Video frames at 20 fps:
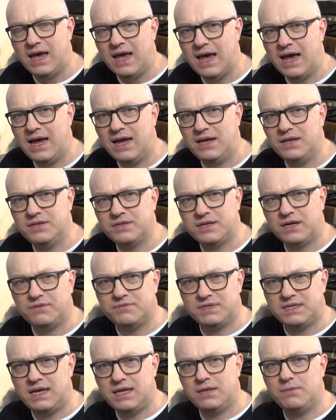and I've
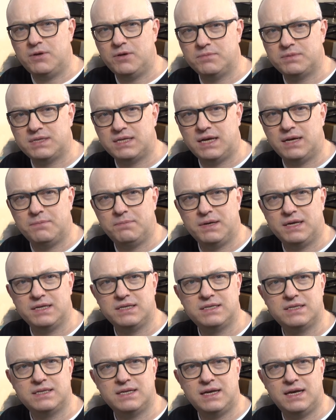set them up side by
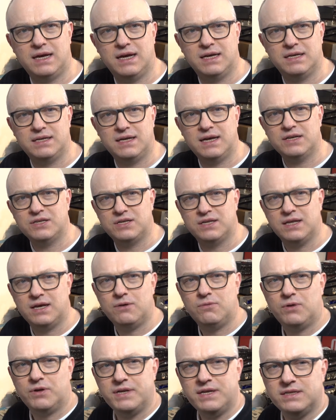side. Actually,
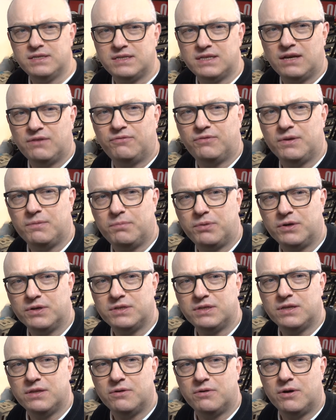that one is definitely
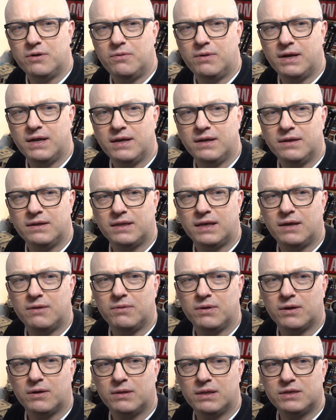pointing the wrong way. There
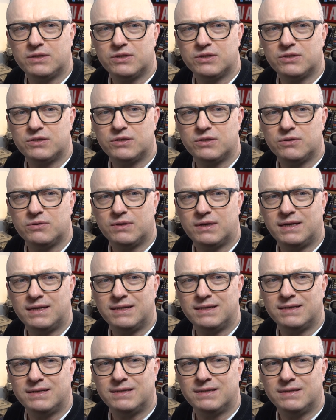we go. Let's just do that.
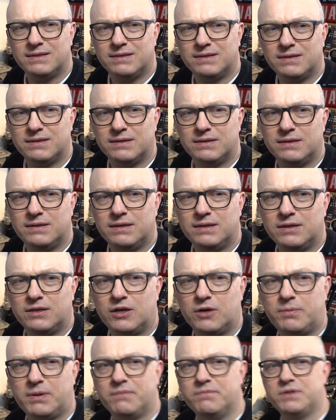
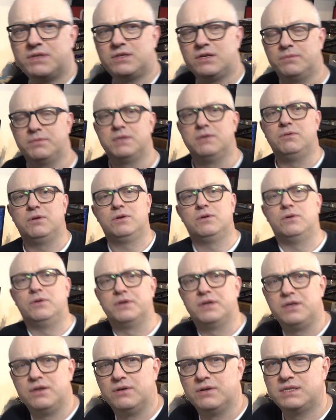Hope I haven't stopped it
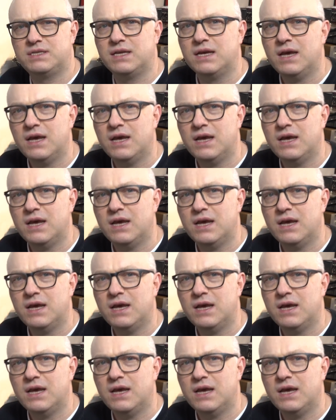recording. No, it's